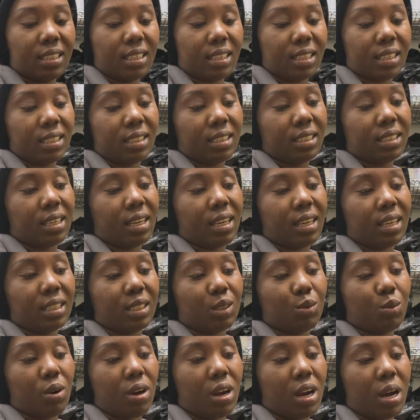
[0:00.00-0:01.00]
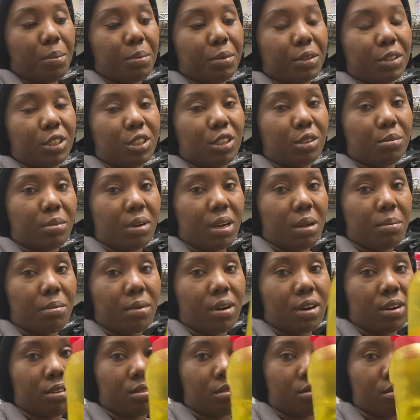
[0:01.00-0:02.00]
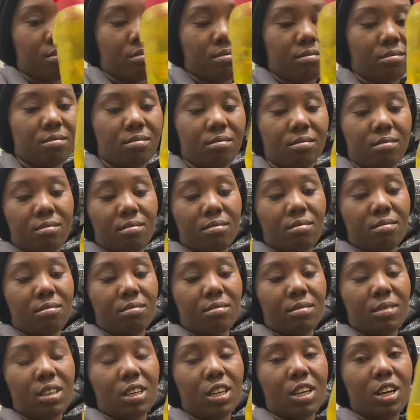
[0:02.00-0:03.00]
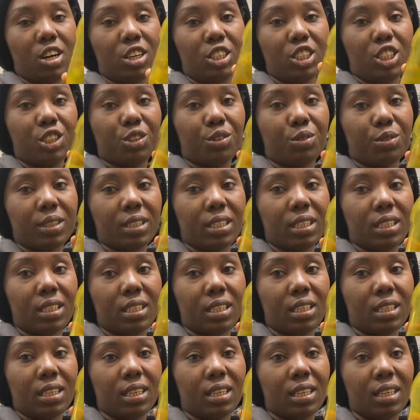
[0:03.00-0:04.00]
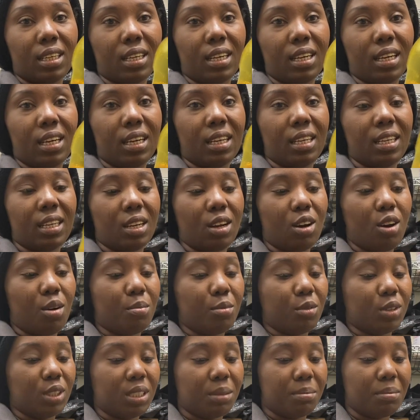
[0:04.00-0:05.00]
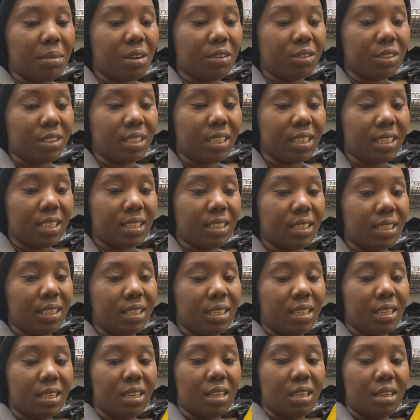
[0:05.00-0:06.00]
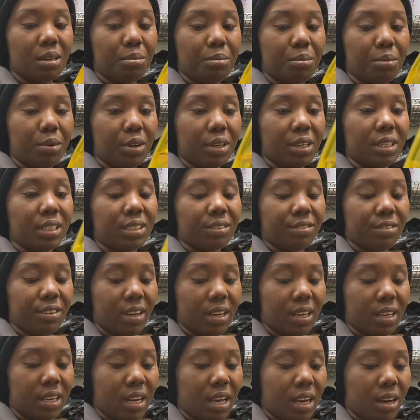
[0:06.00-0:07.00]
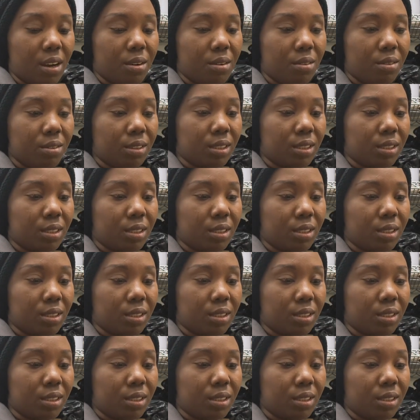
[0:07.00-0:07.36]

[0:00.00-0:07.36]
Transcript: this is what happened to my bottle it got shrink and almost melted but it's fine now